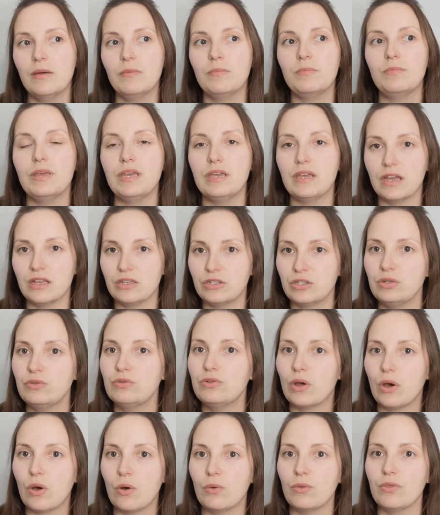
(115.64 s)
because you
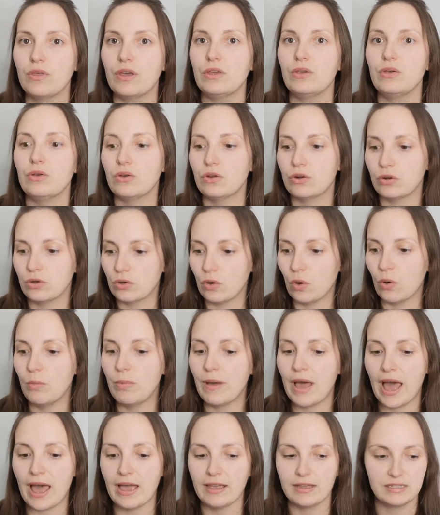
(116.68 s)
know that you're going to go
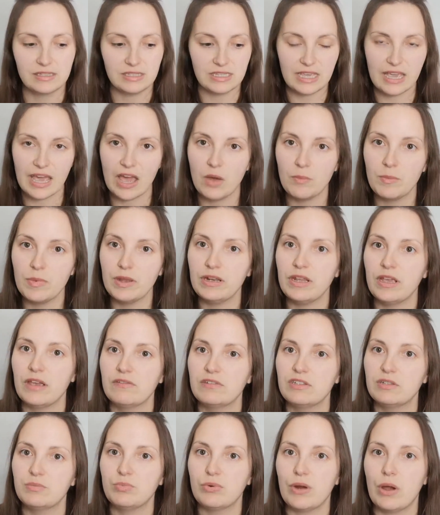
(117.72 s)
back, see how many
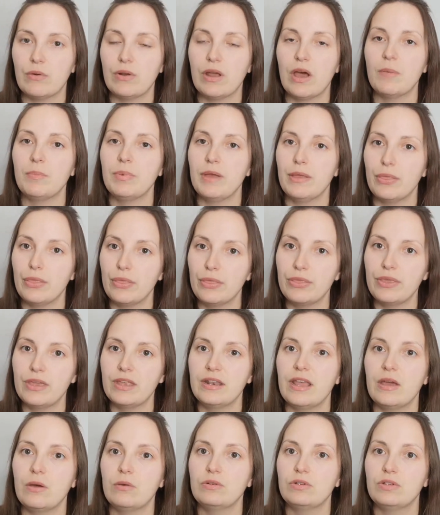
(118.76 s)
have sprout up, and
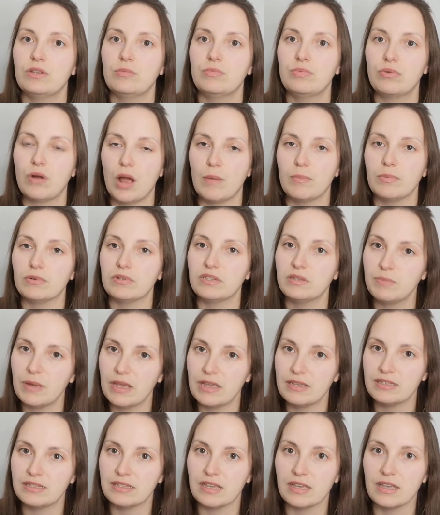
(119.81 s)
thin out to the proper
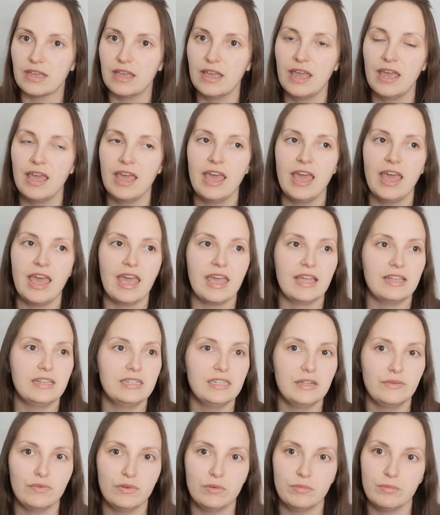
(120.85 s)
spacing. And
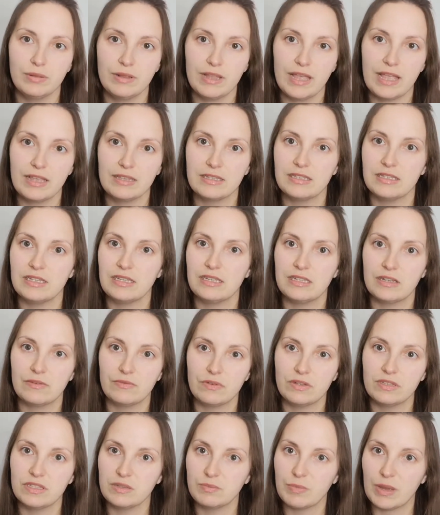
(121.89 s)
different plants need
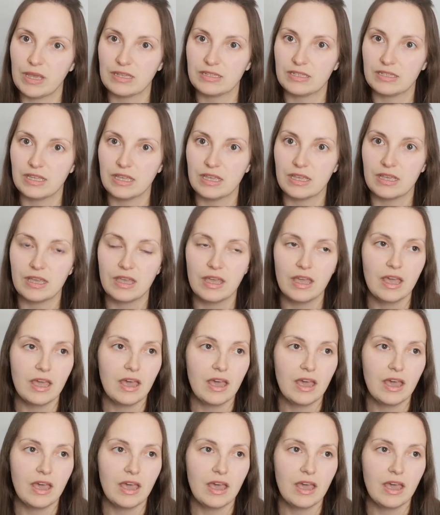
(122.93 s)
different spacing.